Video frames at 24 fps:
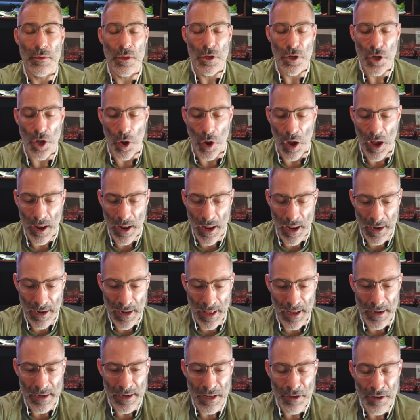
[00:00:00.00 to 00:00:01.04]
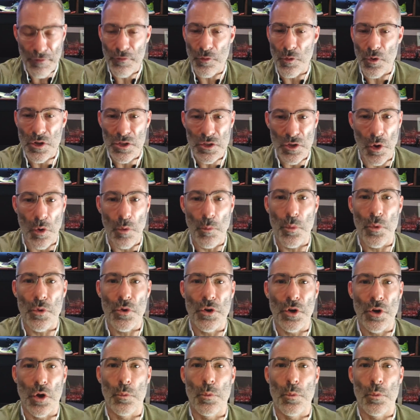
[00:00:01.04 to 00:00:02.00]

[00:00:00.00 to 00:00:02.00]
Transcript: And if, for example,